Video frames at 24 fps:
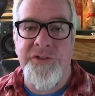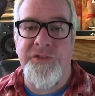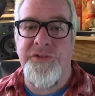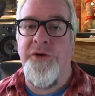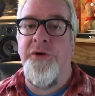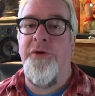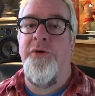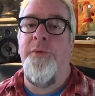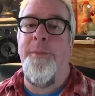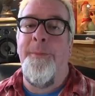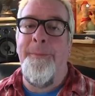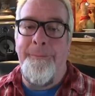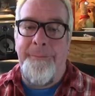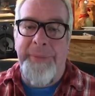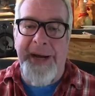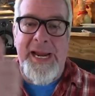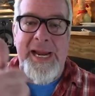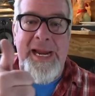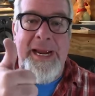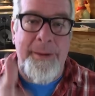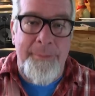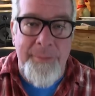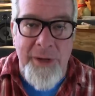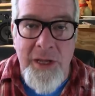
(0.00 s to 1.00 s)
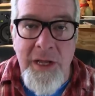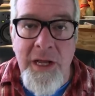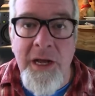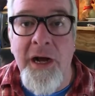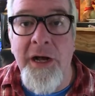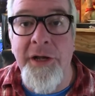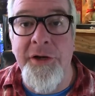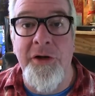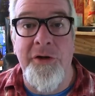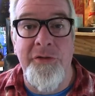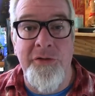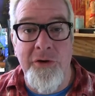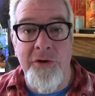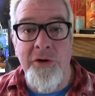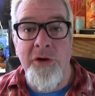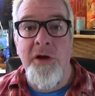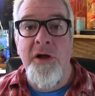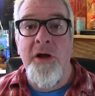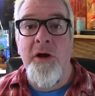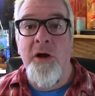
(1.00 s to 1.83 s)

so bam, another